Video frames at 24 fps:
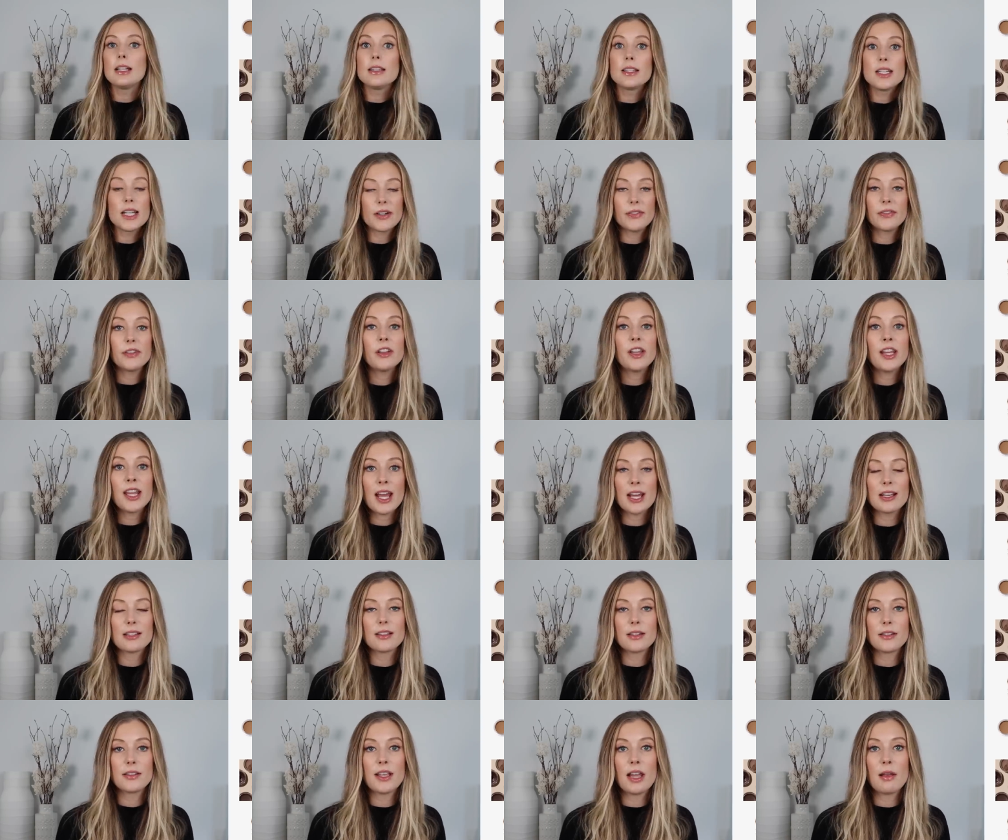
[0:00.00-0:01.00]
It definitely
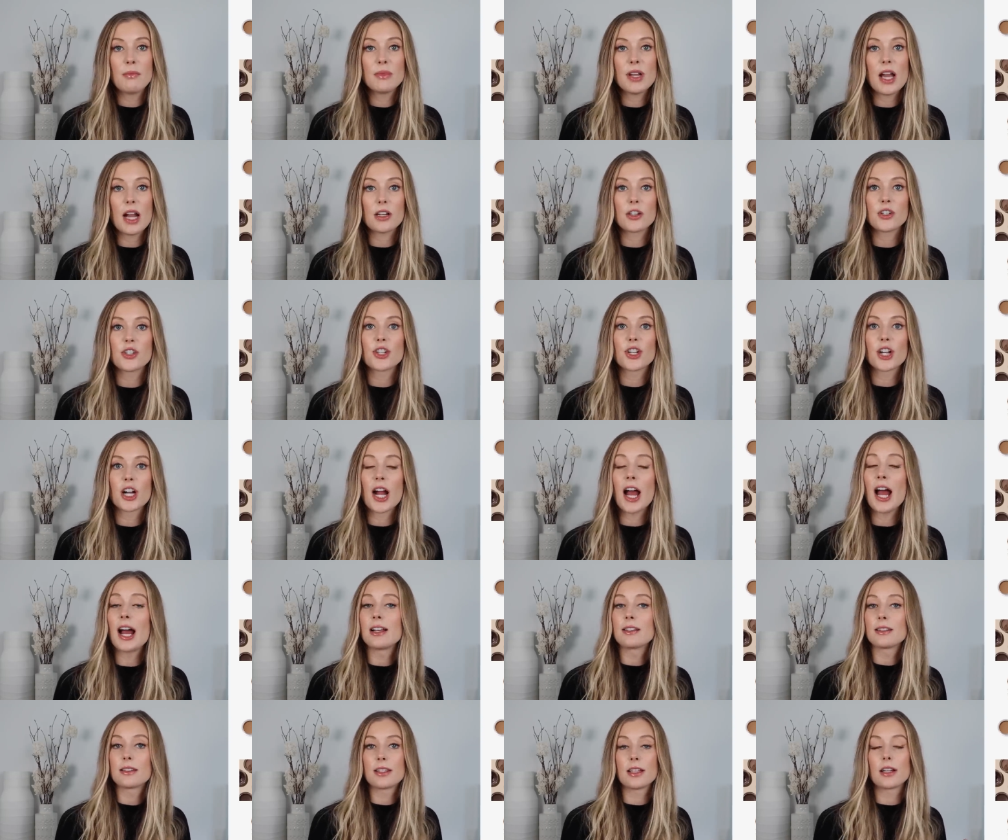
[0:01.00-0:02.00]
has the same texture
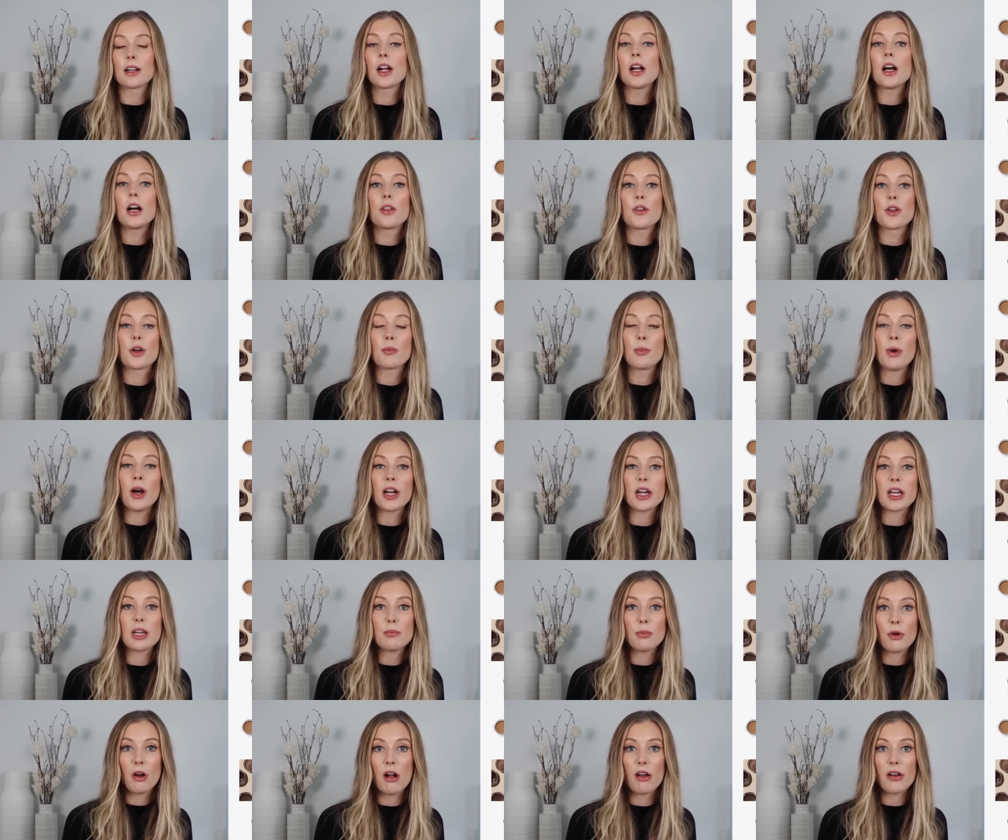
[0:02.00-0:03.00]
as their other
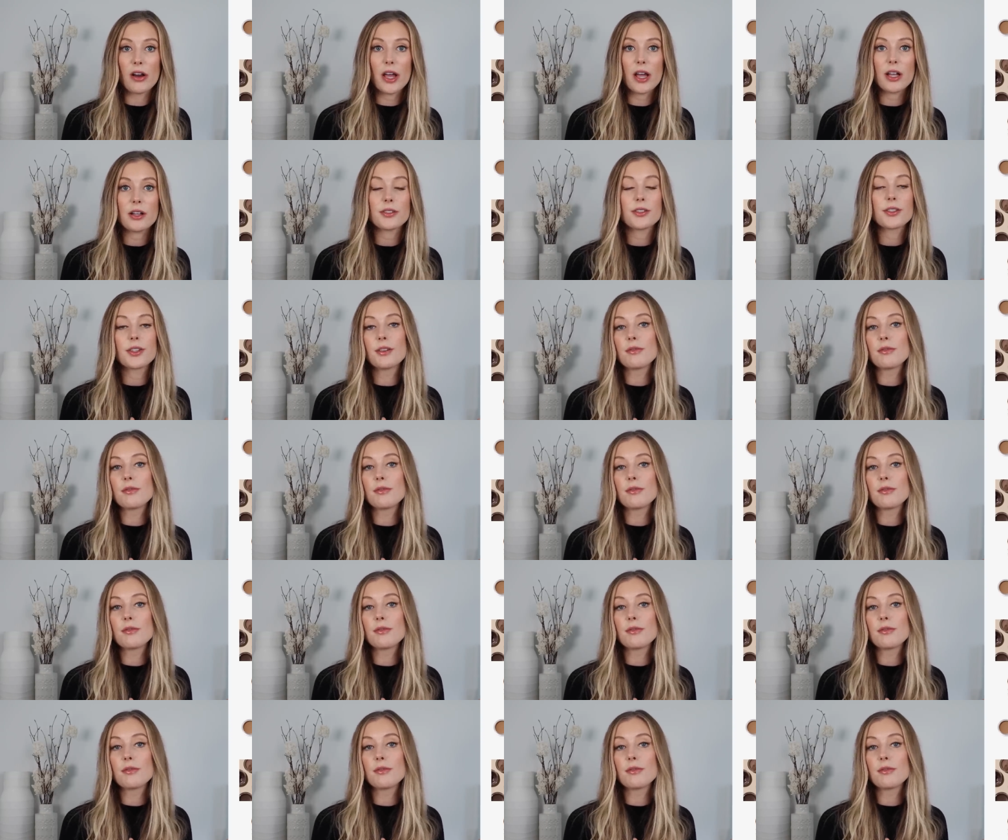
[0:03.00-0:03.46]
putty products.